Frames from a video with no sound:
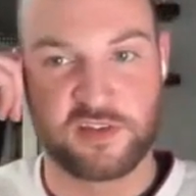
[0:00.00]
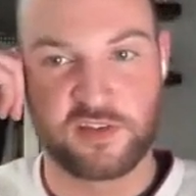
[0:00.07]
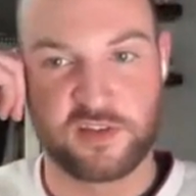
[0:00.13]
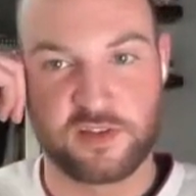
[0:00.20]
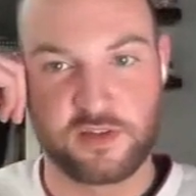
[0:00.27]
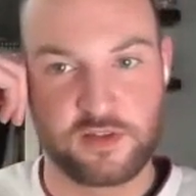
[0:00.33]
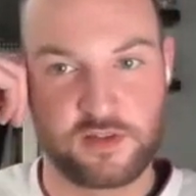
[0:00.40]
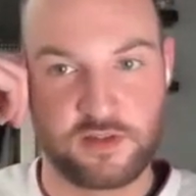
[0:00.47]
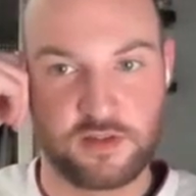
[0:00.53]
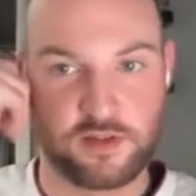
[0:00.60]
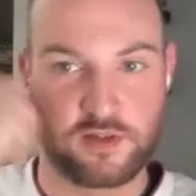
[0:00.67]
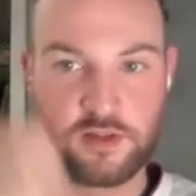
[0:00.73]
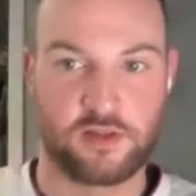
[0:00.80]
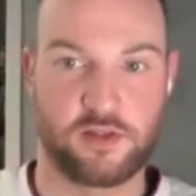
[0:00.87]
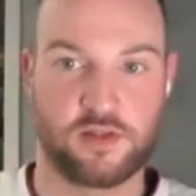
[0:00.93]

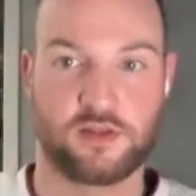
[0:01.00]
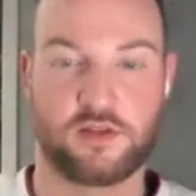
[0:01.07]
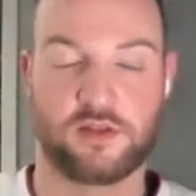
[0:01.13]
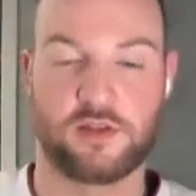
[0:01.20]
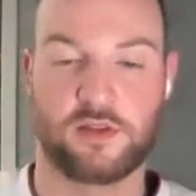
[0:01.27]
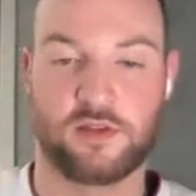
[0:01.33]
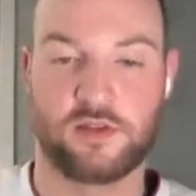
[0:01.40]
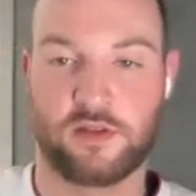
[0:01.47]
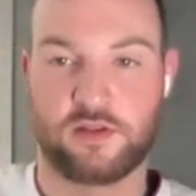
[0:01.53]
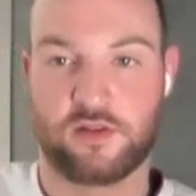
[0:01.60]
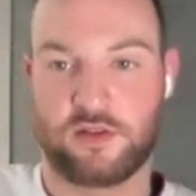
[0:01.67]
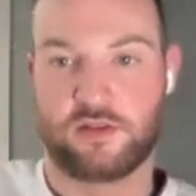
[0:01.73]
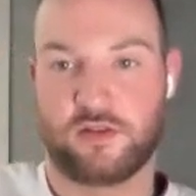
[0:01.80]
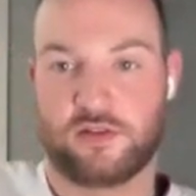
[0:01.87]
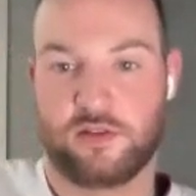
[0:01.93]

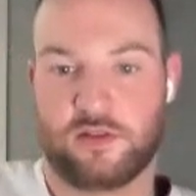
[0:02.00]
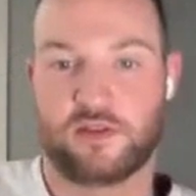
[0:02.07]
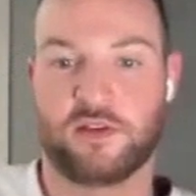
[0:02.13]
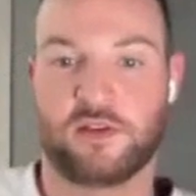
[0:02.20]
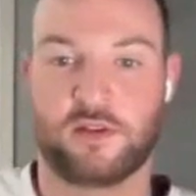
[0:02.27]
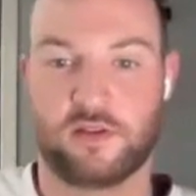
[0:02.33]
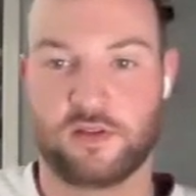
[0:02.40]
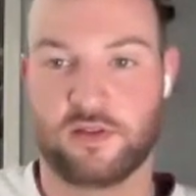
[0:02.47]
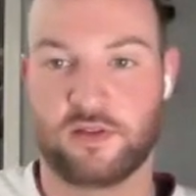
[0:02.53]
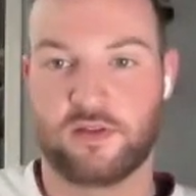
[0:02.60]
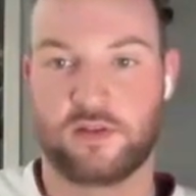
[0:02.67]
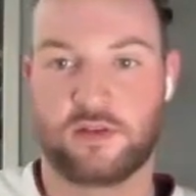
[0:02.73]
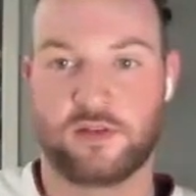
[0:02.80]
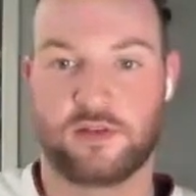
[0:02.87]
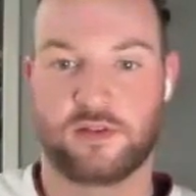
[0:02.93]

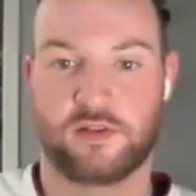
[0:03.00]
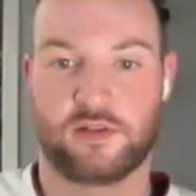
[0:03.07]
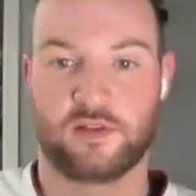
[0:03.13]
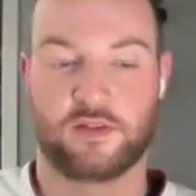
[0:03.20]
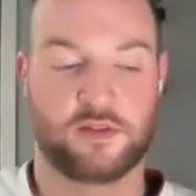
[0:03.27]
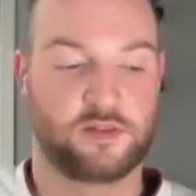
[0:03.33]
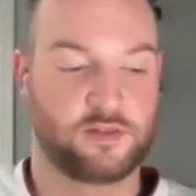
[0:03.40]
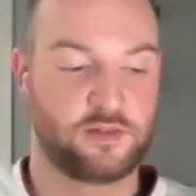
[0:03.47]
(not speaking)